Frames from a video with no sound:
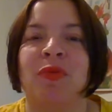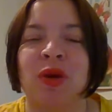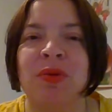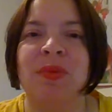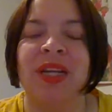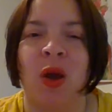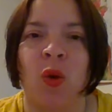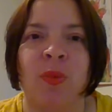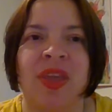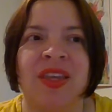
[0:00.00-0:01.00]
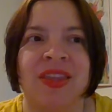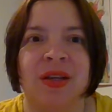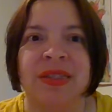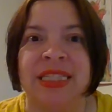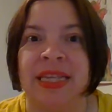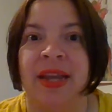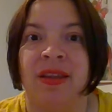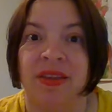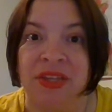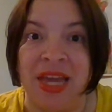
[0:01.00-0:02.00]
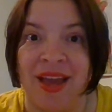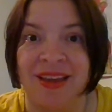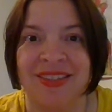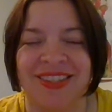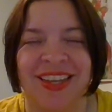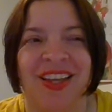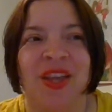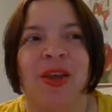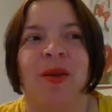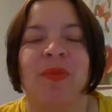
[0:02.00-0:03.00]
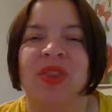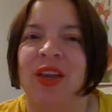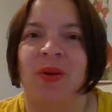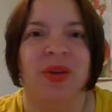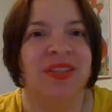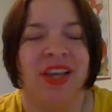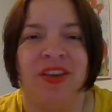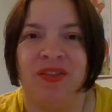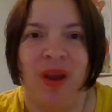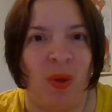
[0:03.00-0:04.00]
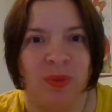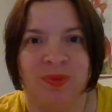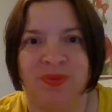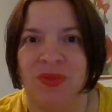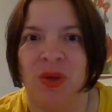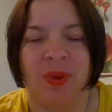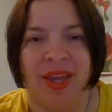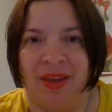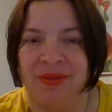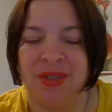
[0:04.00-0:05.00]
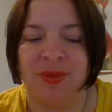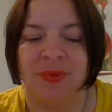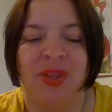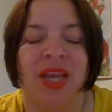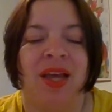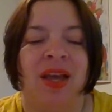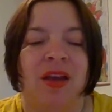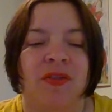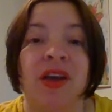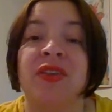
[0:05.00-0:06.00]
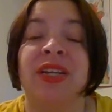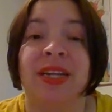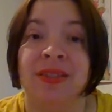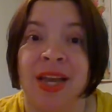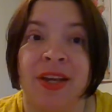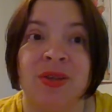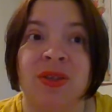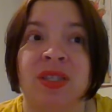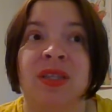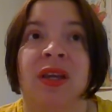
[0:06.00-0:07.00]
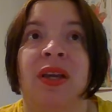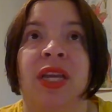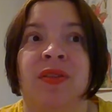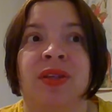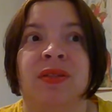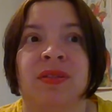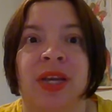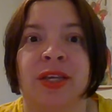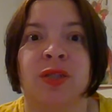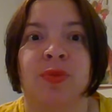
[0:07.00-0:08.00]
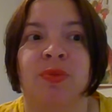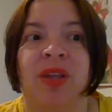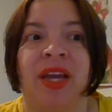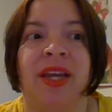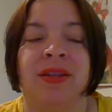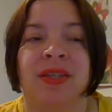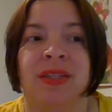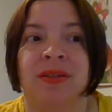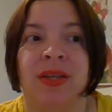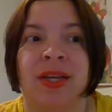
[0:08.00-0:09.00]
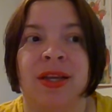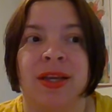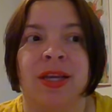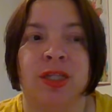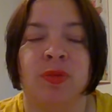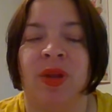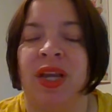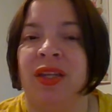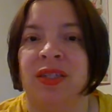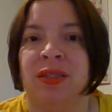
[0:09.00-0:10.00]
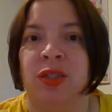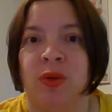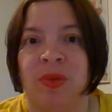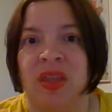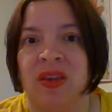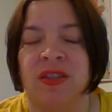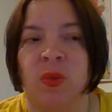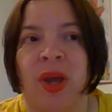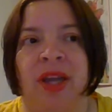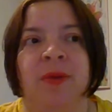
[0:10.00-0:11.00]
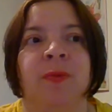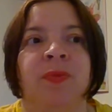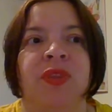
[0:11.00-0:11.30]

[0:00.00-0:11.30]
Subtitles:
Probably hoping that they'll say yes, but they always say no, you can't. Father Nectarios even explained it to me this way.